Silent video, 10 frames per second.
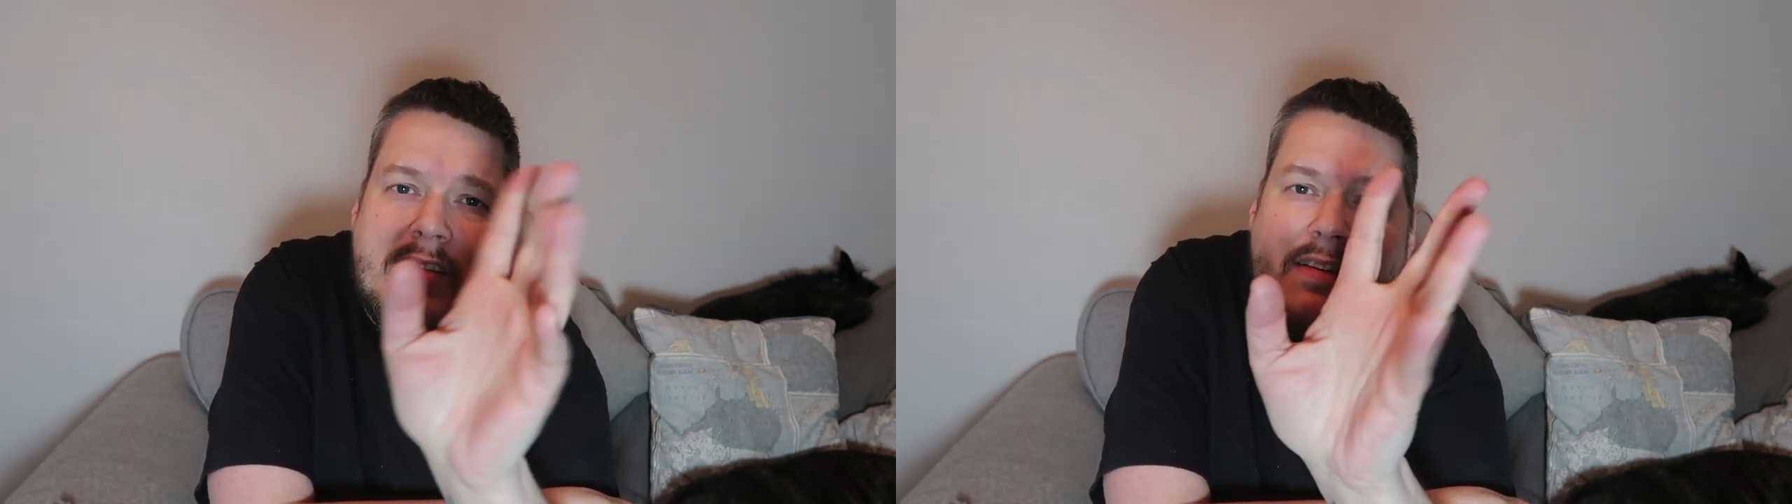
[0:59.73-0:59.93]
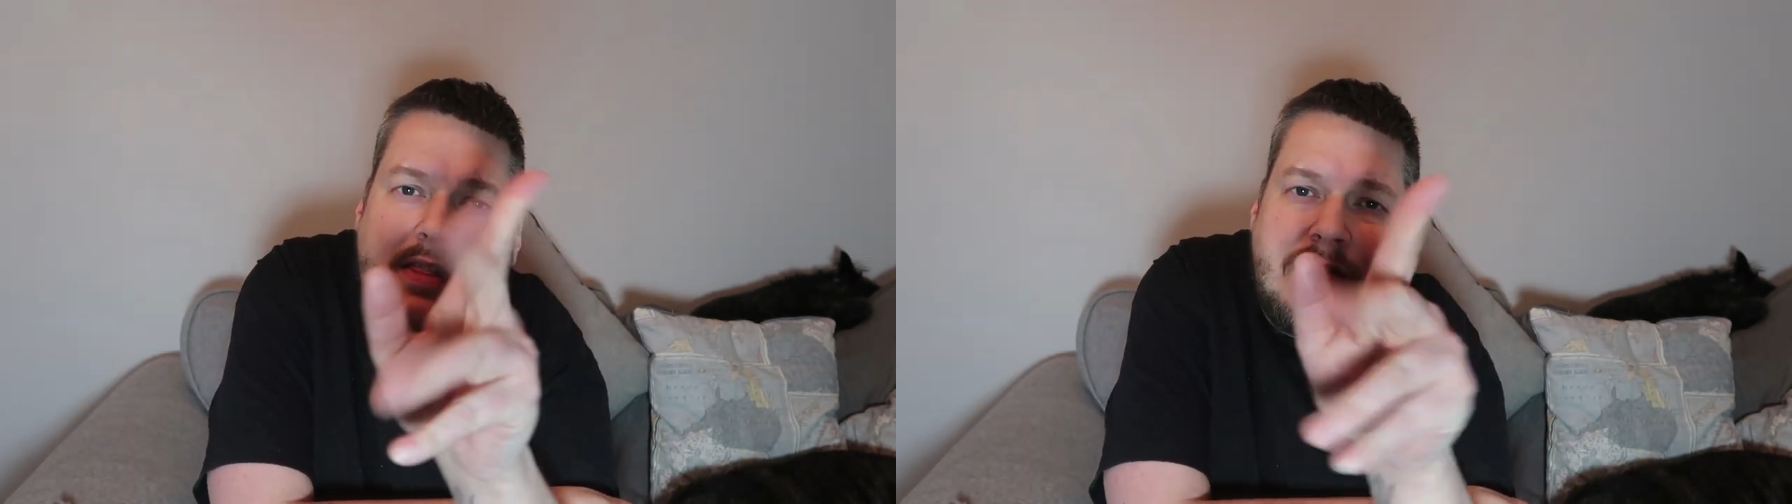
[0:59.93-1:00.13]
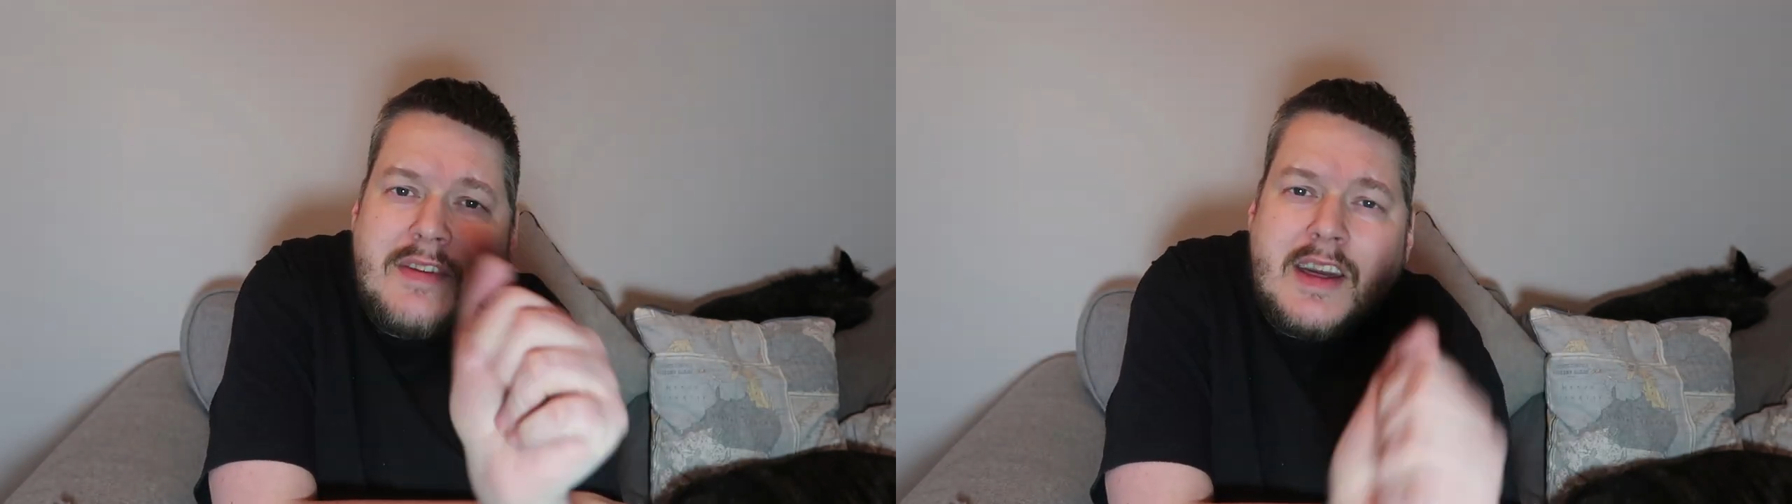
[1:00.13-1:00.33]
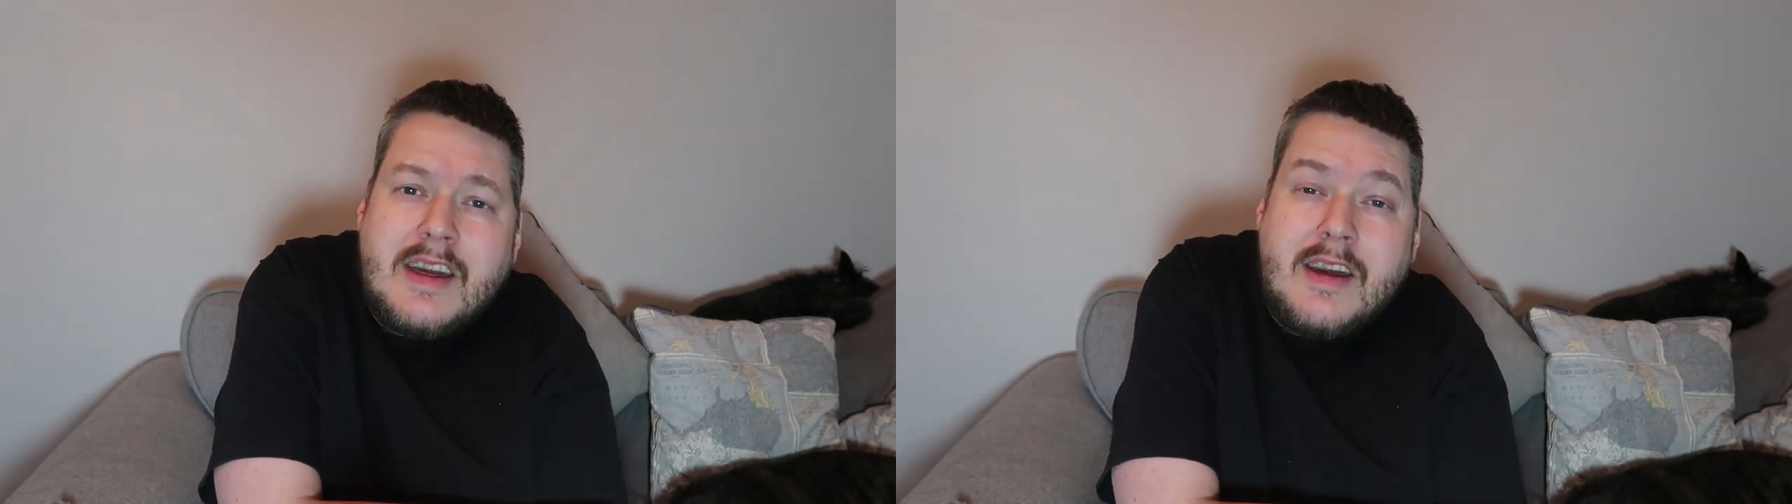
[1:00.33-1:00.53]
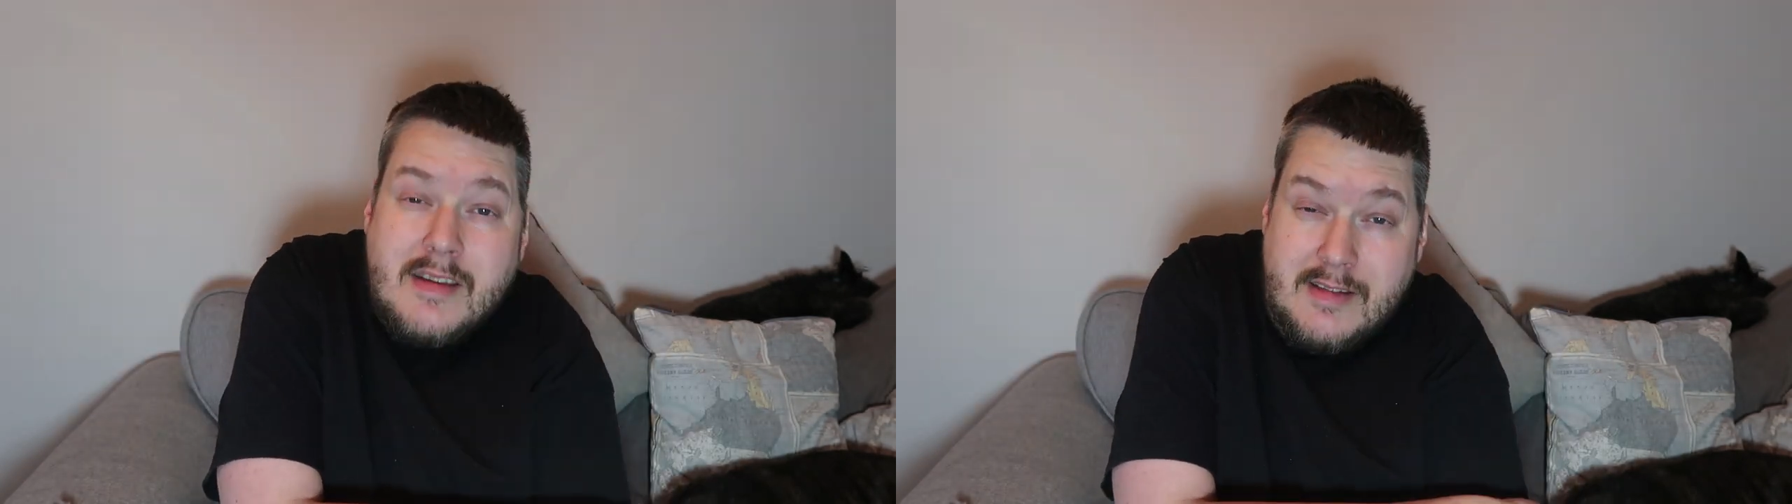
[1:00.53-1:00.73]
is in the
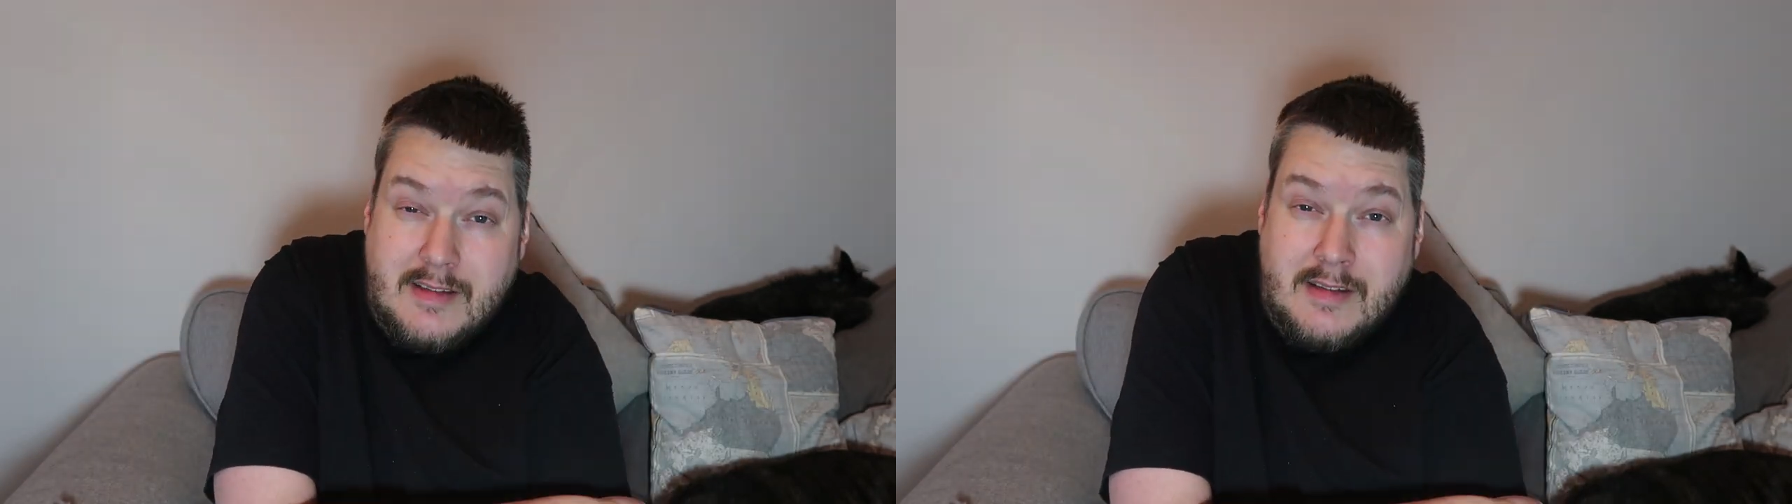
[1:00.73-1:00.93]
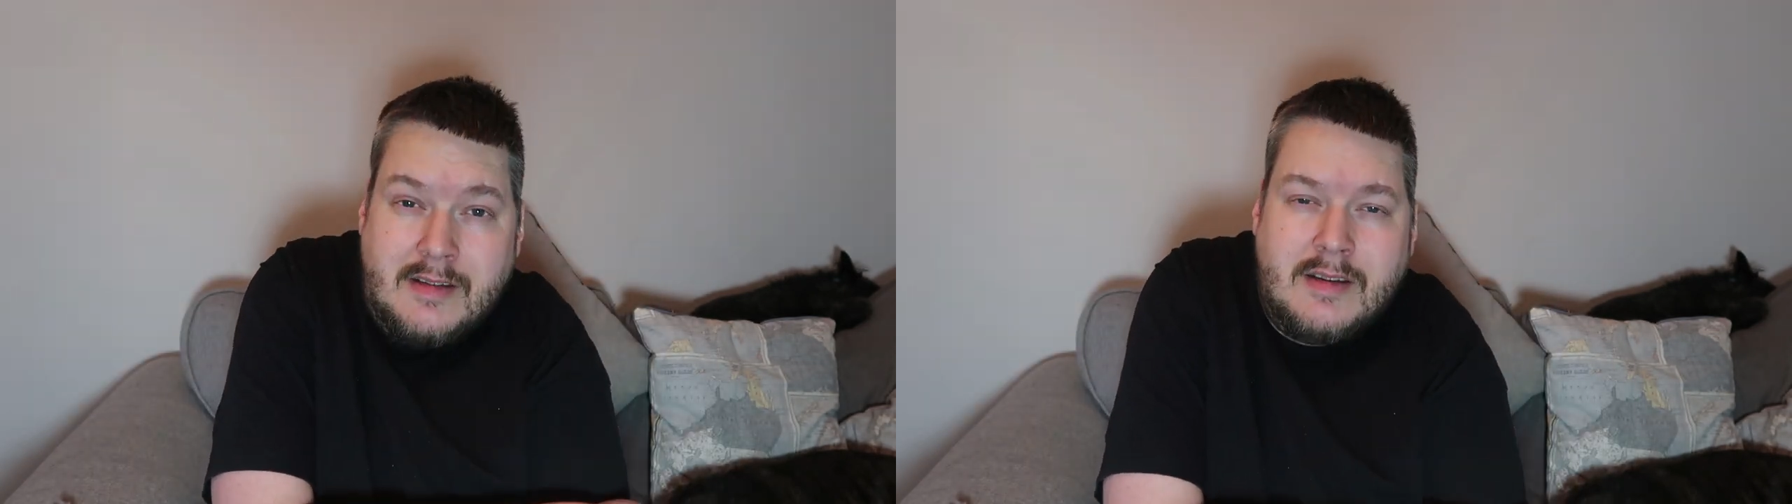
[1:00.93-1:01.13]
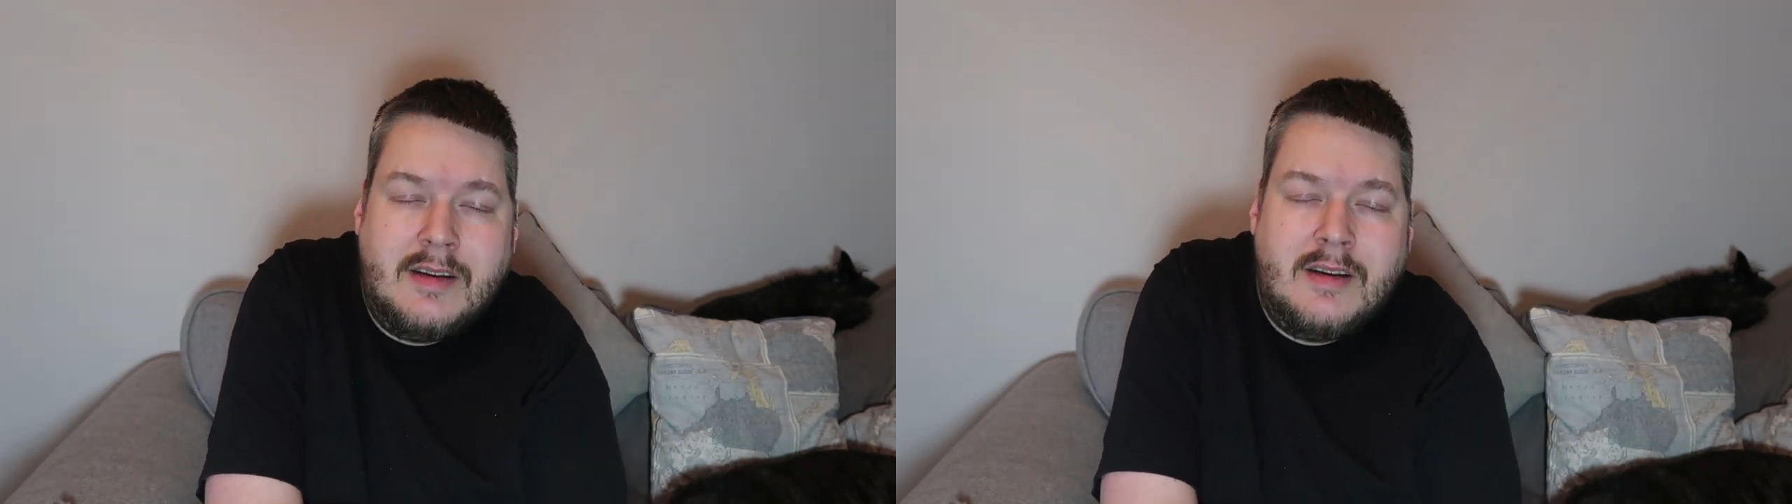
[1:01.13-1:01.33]
fingers.